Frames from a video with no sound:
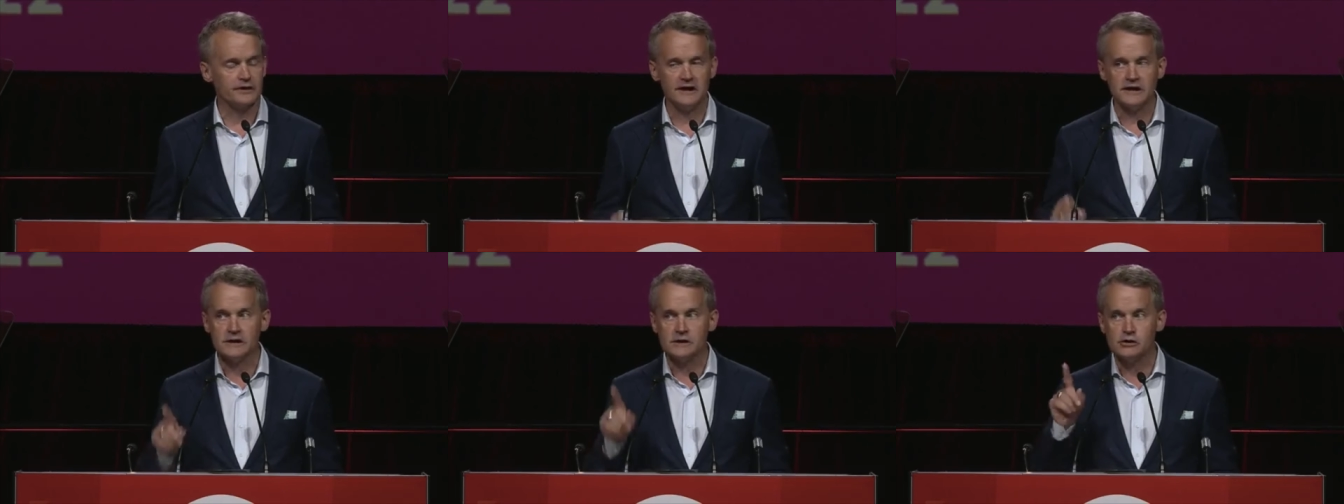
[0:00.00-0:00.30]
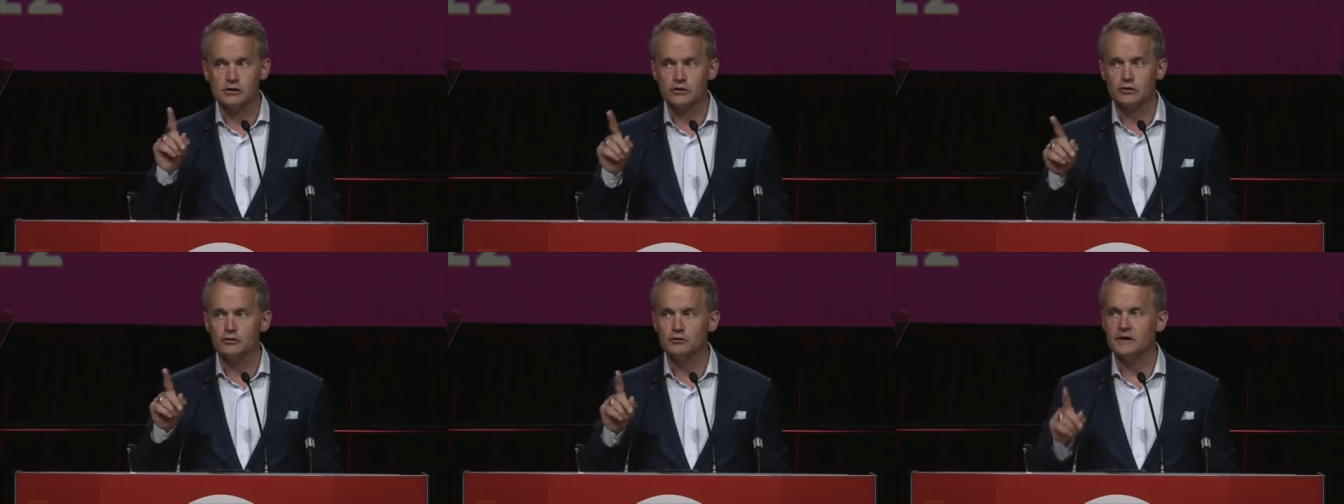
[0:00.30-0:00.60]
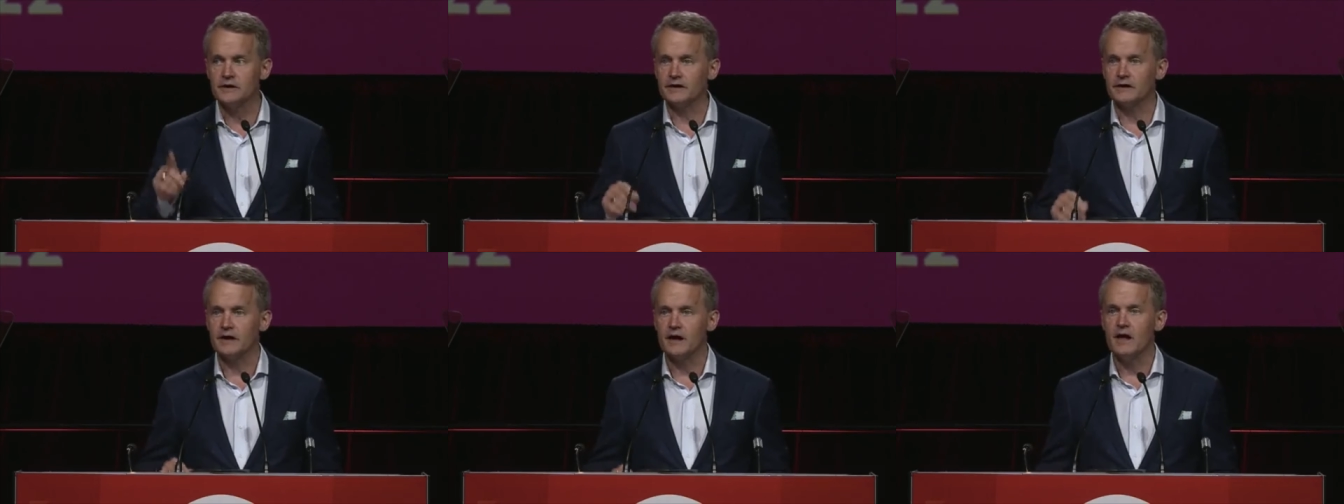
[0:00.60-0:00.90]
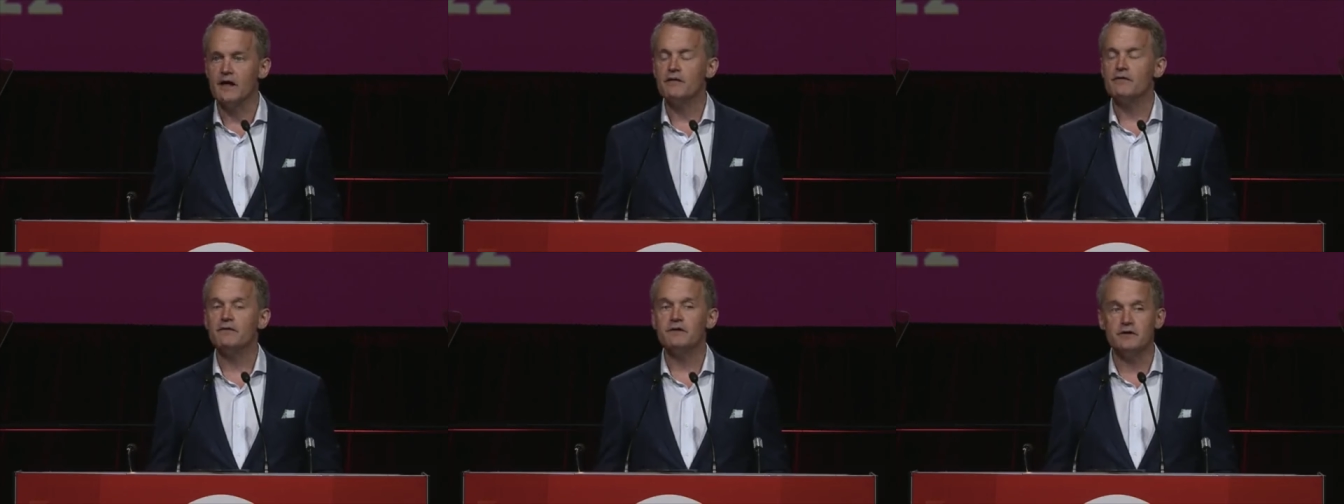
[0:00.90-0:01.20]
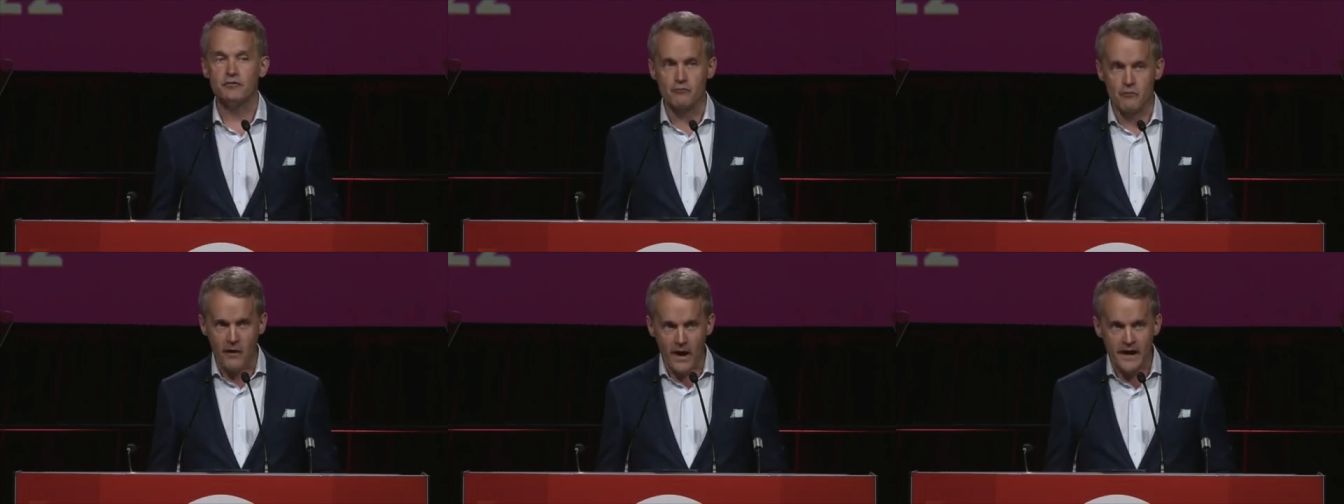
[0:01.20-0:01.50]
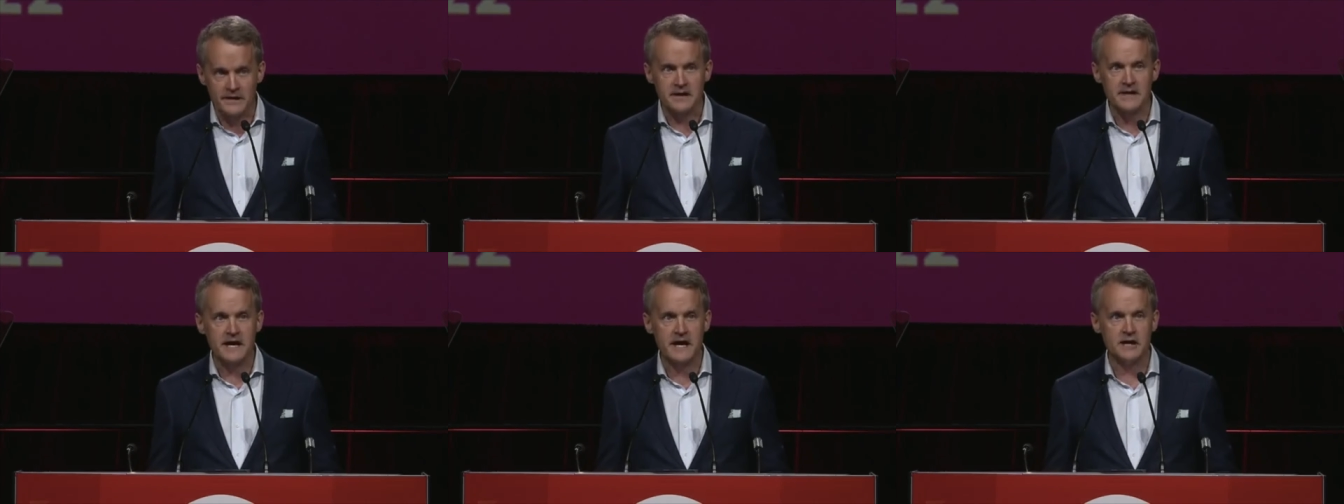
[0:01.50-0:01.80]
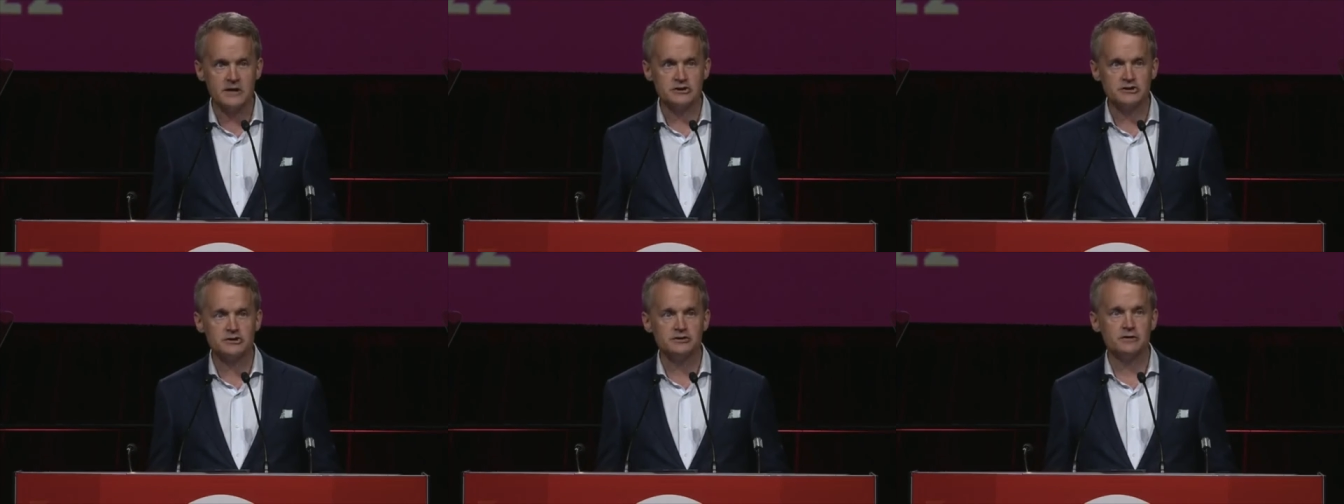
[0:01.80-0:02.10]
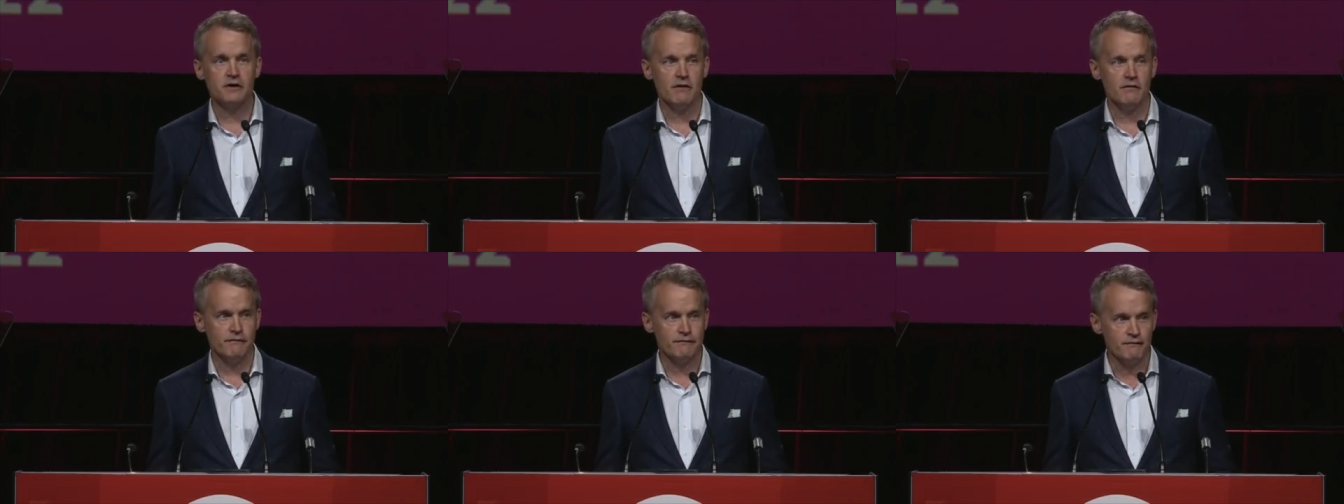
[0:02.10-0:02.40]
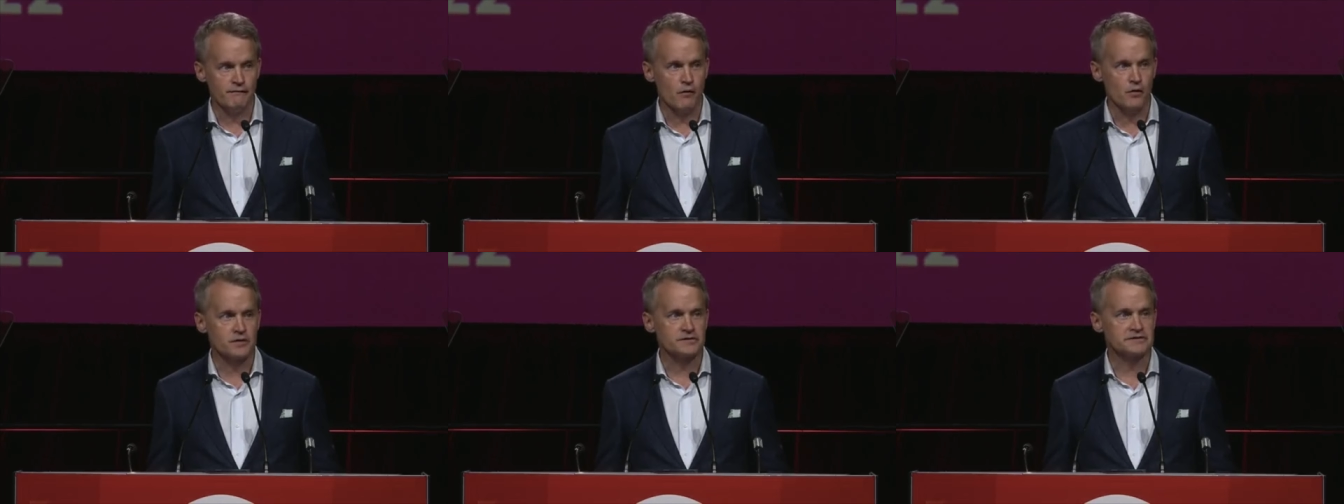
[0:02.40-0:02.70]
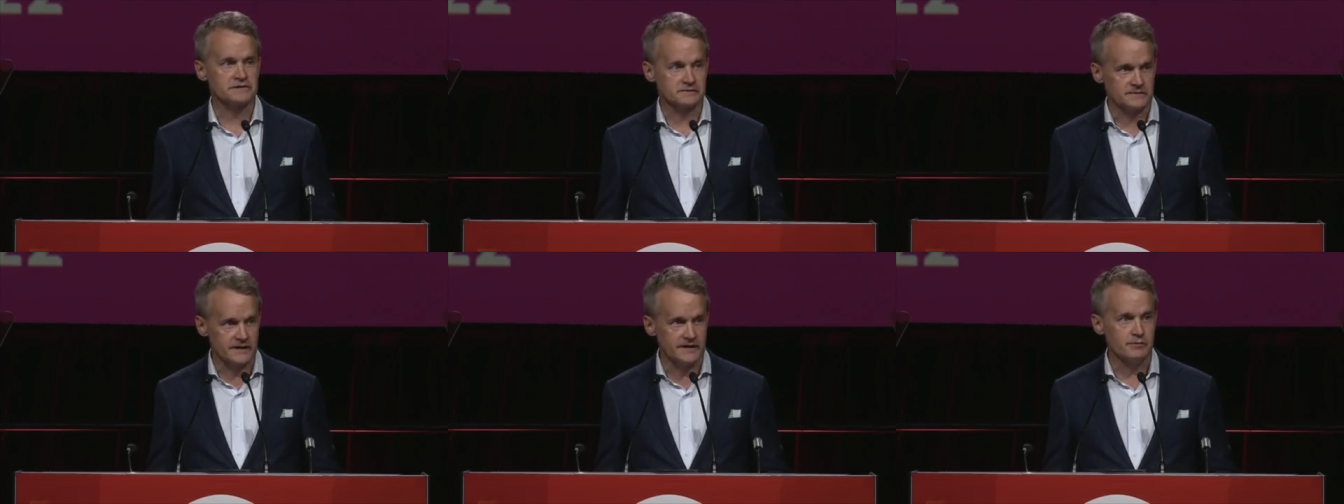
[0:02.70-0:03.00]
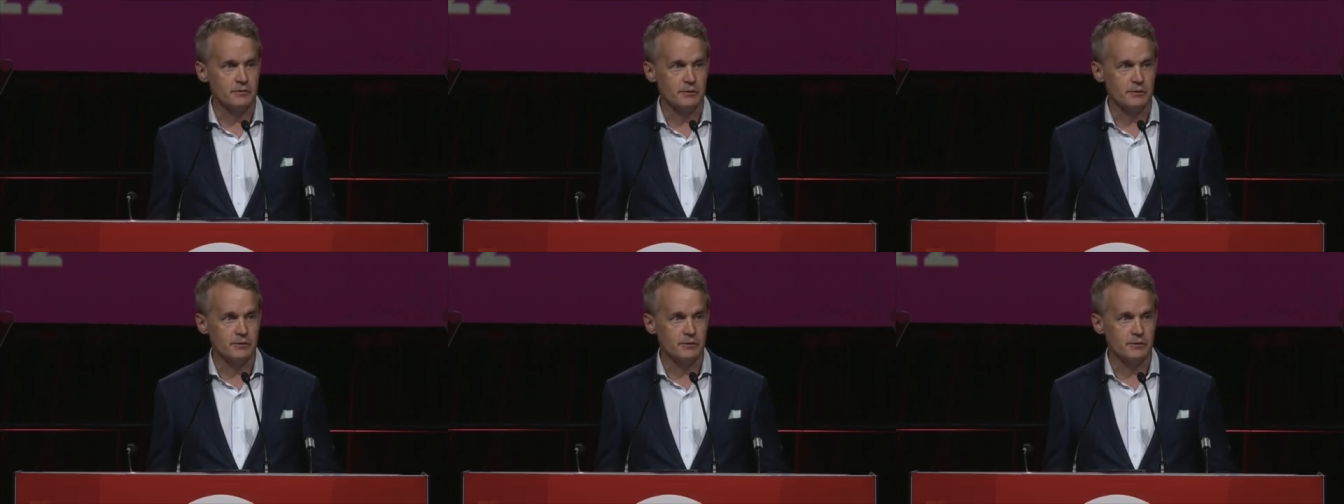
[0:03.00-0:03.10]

including the eradication of forced labour.